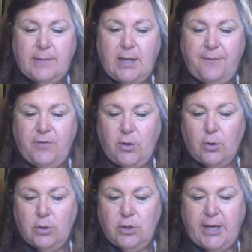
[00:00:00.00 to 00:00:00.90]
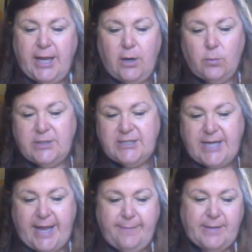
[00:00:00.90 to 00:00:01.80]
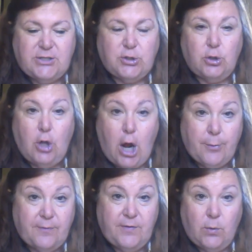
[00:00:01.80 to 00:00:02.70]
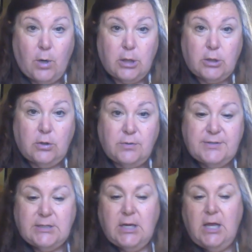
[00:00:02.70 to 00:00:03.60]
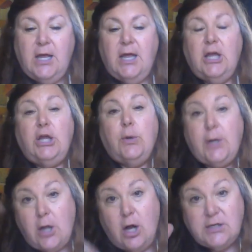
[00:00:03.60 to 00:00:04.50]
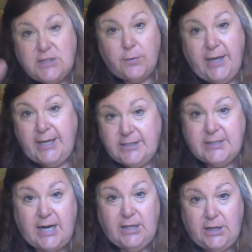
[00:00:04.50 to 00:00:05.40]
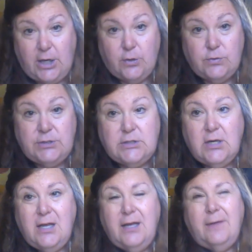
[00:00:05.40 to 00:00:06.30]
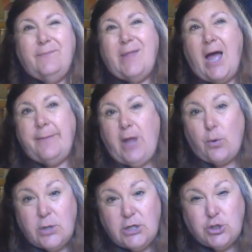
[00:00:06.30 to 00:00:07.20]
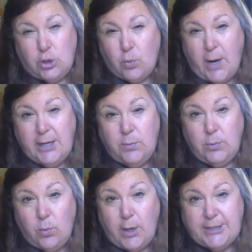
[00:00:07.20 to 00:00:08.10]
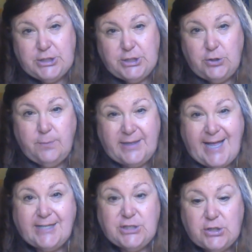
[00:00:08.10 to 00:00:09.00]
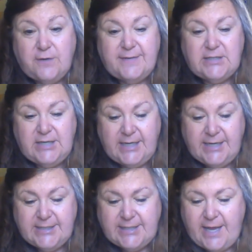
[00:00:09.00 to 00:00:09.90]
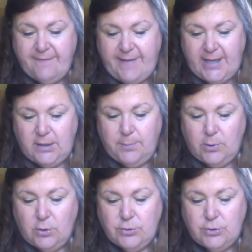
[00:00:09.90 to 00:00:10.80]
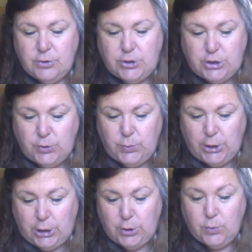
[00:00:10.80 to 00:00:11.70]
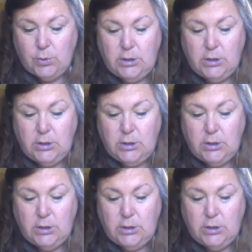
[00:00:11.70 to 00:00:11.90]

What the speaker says: if you're looking at restatements or law review articles, you can also key cite those. I'm not really sure why you would want to, but that service is available to you